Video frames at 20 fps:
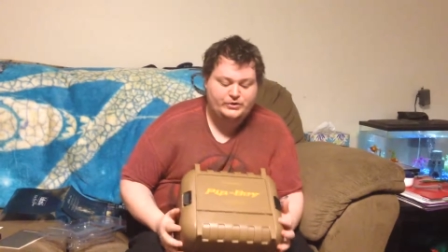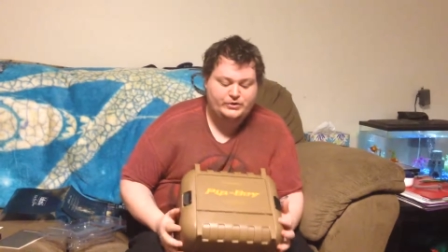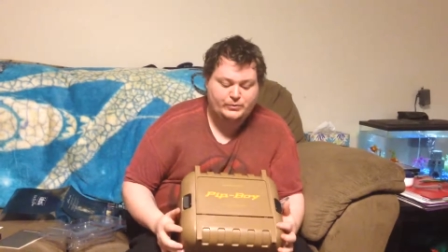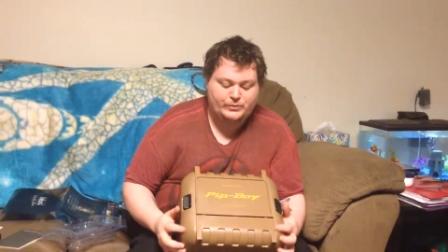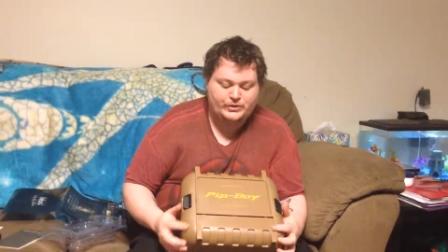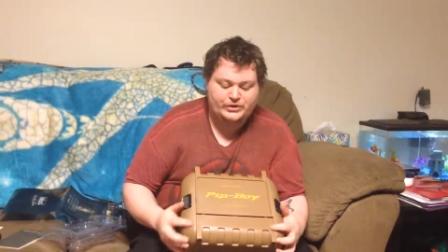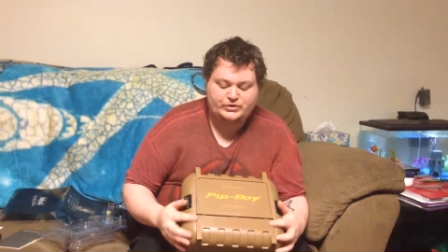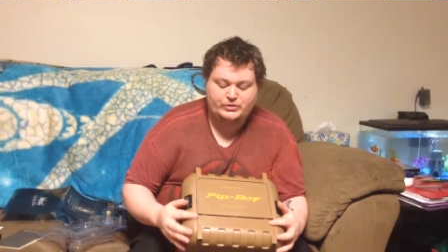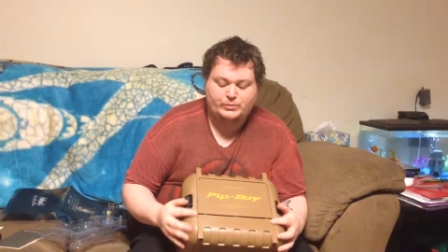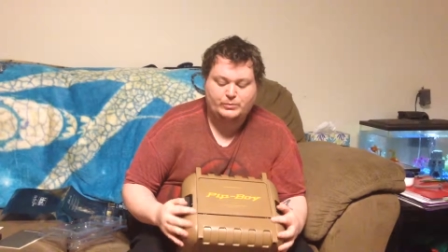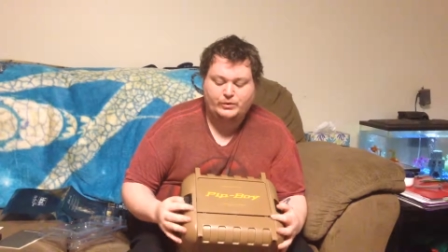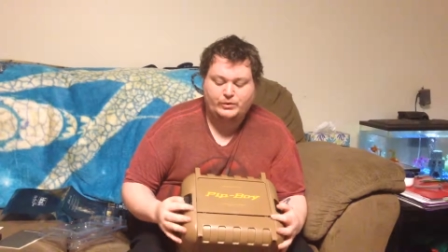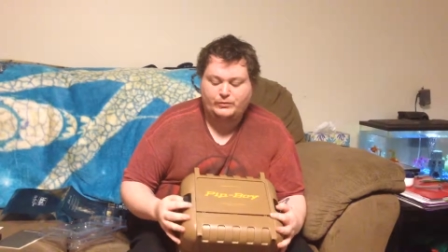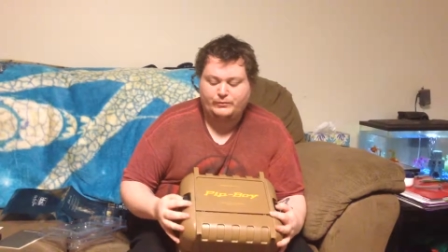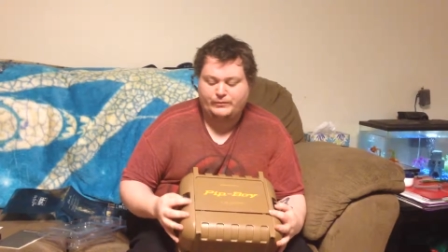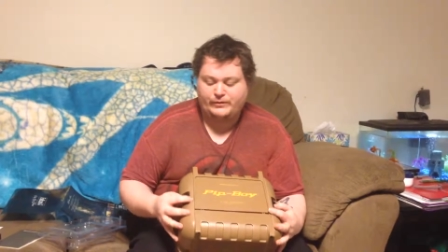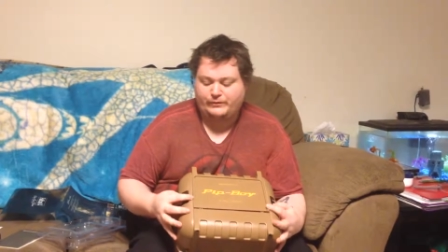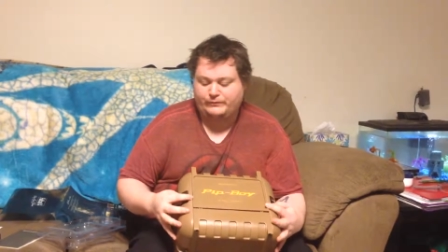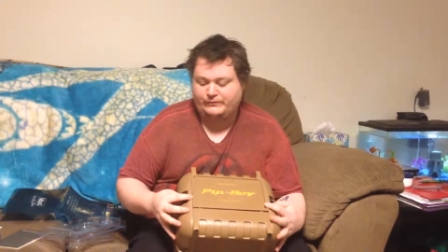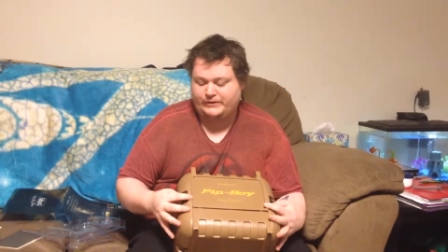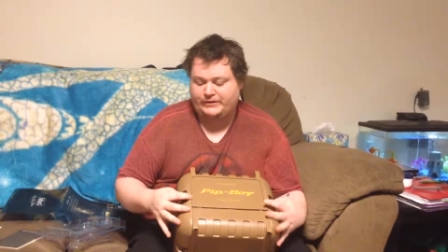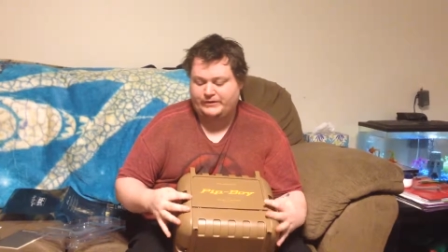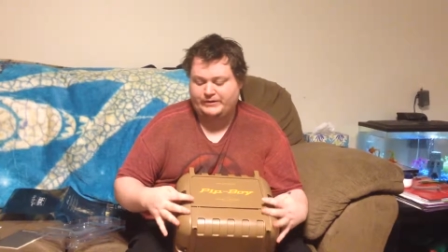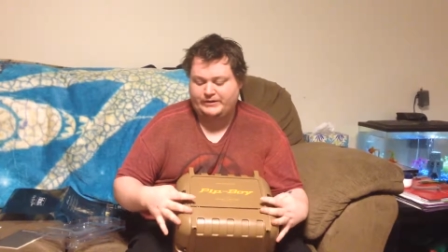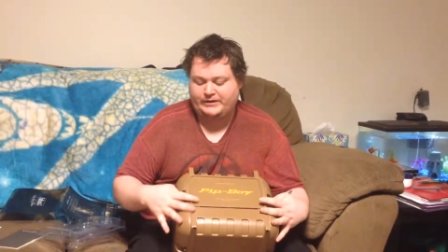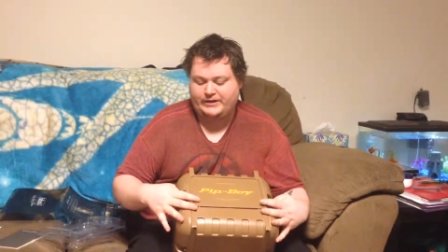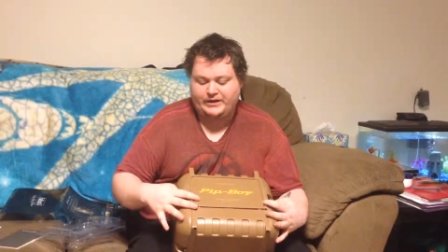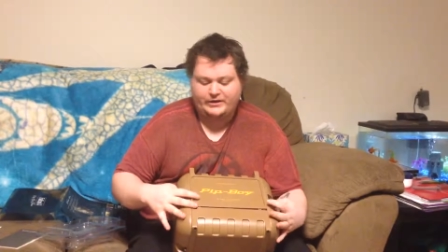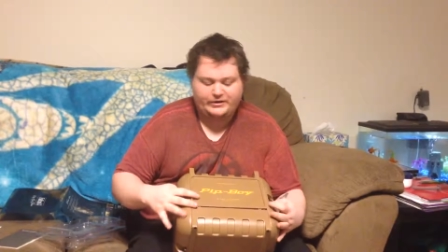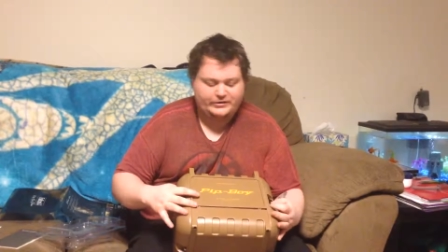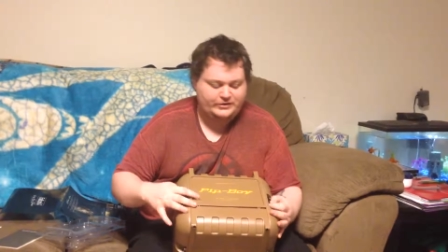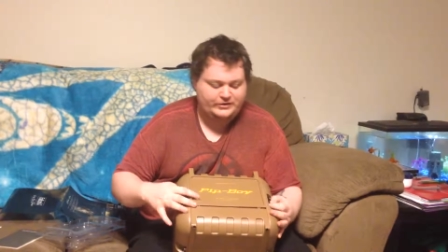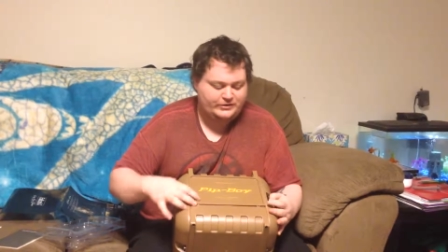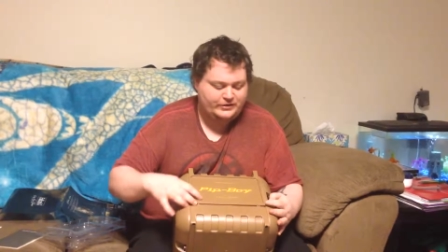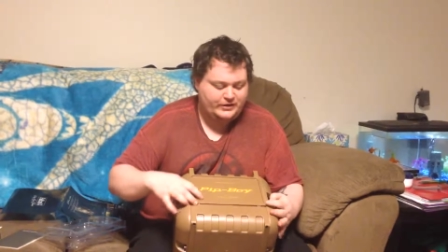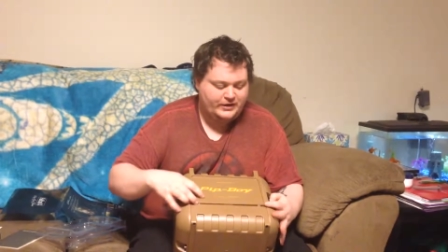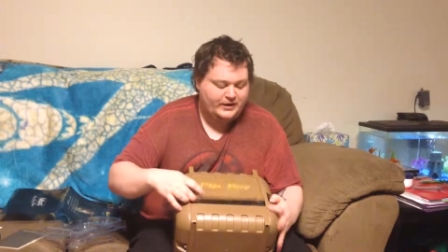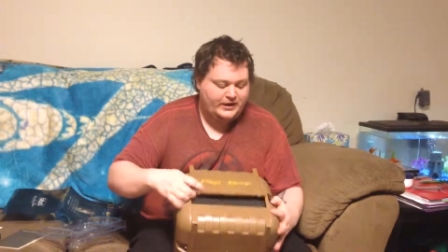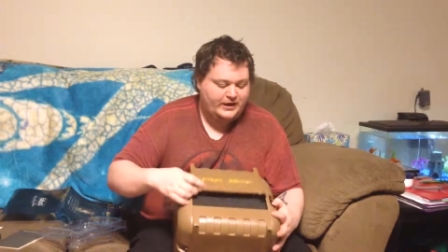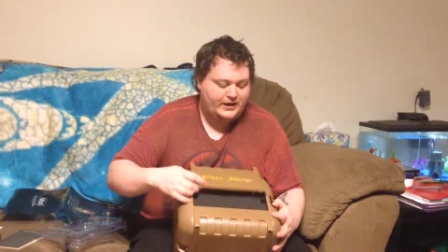or do you want to do a more well-rounded
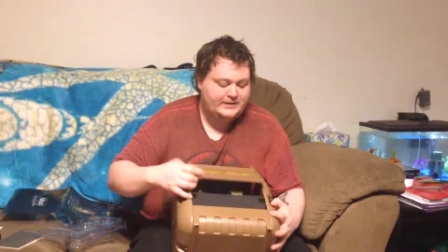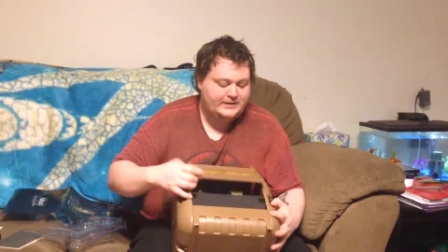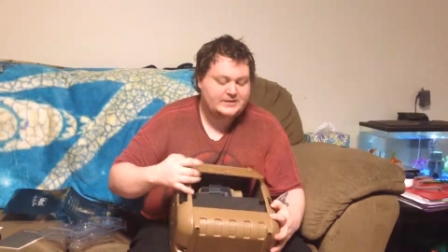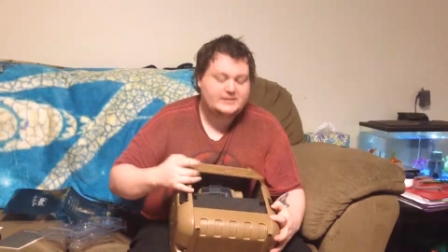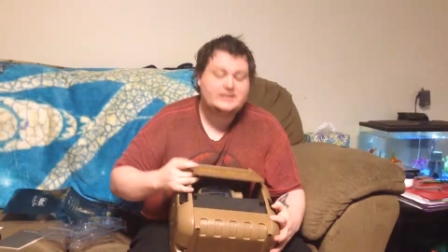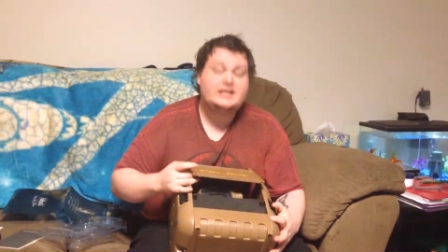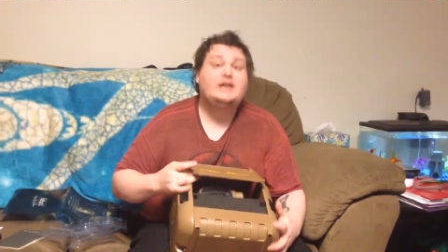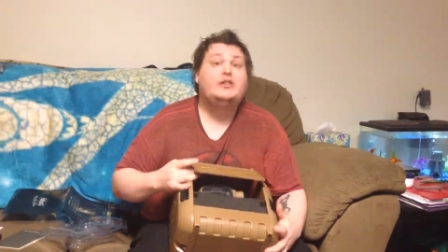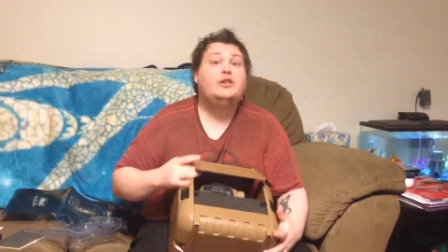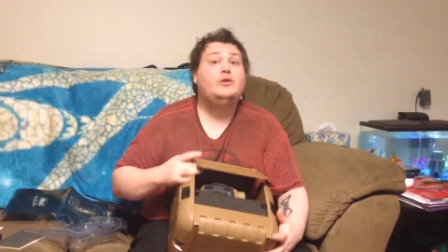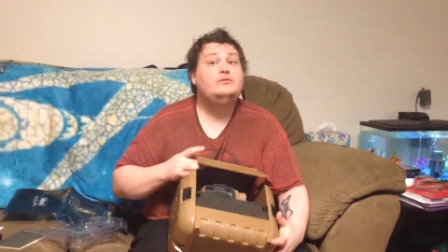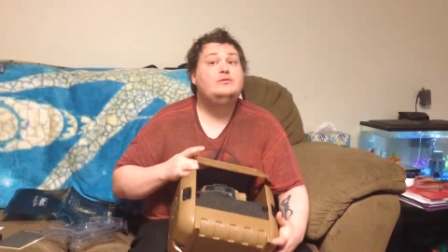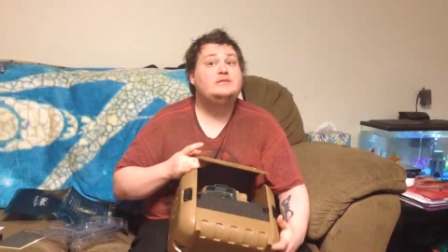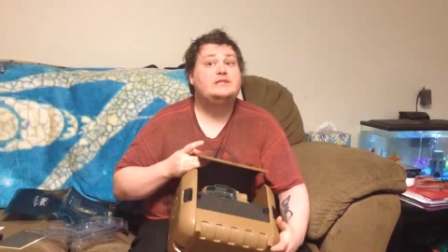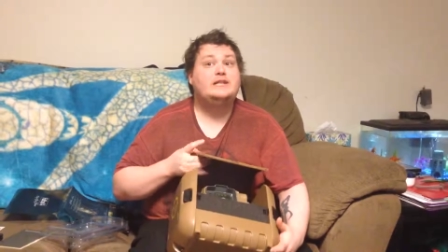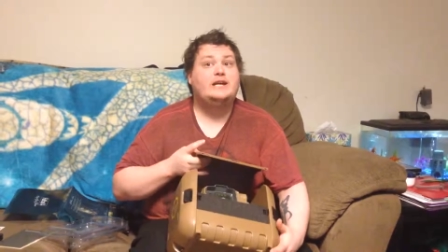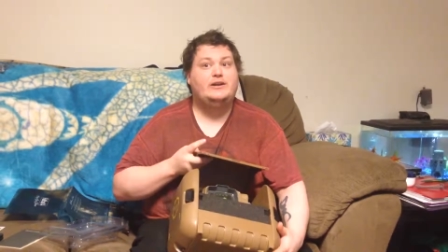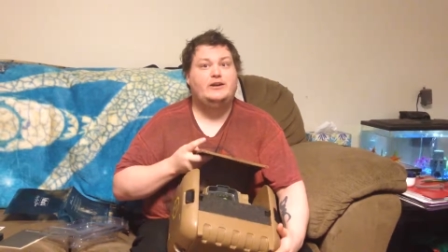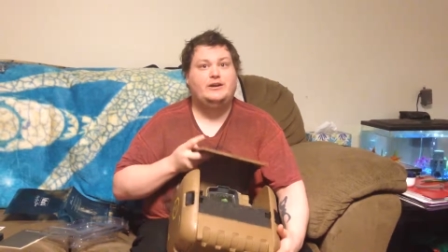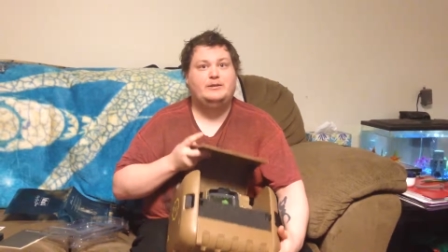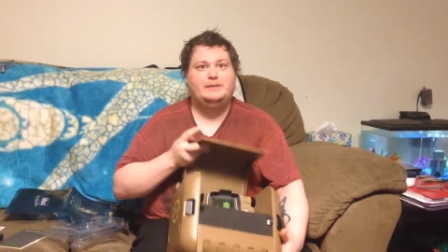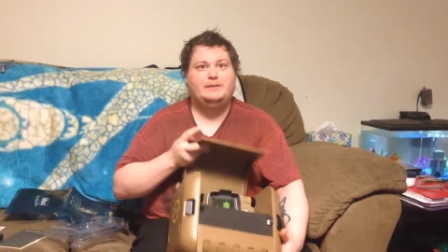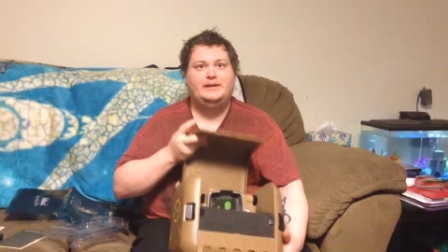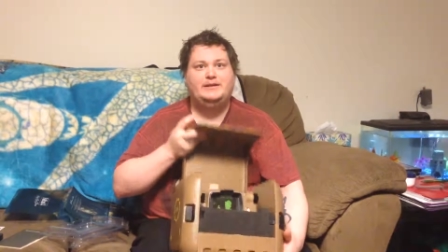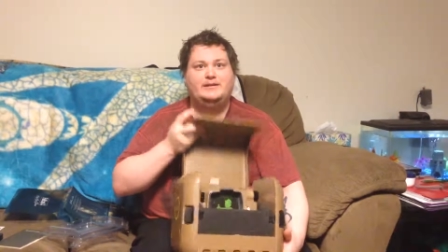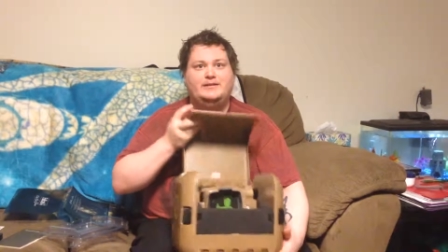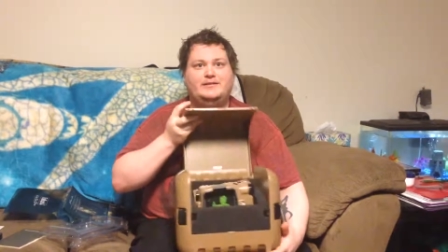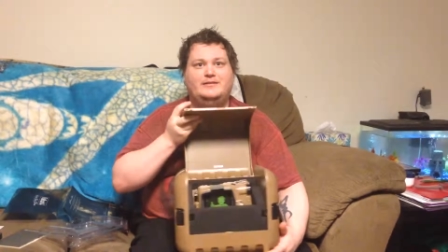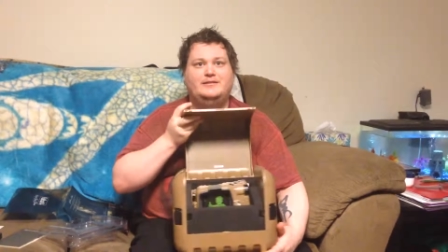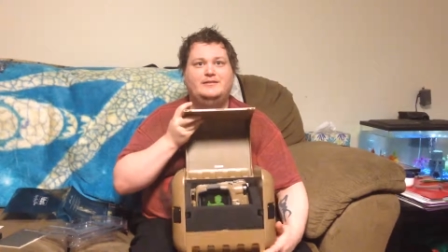character? And this thing flows on me.